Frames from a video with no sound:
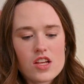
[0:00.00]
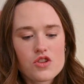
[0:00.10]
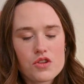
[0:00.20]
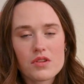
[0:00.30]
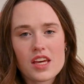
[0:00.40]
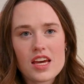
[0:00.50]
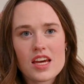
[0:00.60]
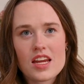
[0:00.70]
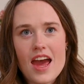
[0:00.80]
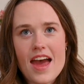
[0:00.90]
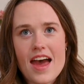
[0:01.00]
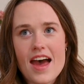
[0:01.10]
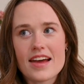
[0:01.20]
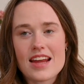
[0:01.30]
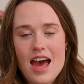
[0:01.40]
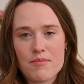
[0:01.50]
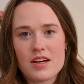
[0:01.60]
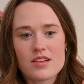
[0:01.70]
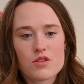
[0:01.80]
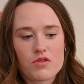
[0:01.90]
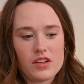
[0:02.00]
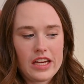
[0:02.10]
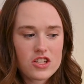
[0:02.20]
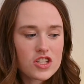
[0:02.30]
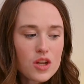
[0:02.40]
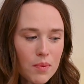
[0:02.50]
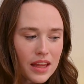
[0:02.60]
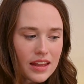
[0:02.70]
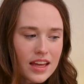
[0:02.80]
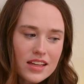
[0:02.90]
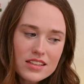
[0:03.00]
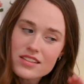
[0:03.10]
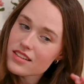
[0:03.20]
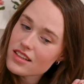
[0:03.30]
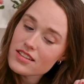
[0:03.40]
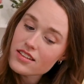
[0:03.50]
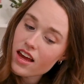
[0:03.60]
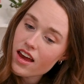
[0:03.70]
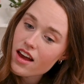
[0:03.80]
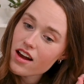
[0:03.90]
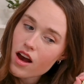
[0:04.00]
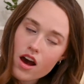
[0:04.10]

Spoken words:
Julian and Emma's relationship in this is like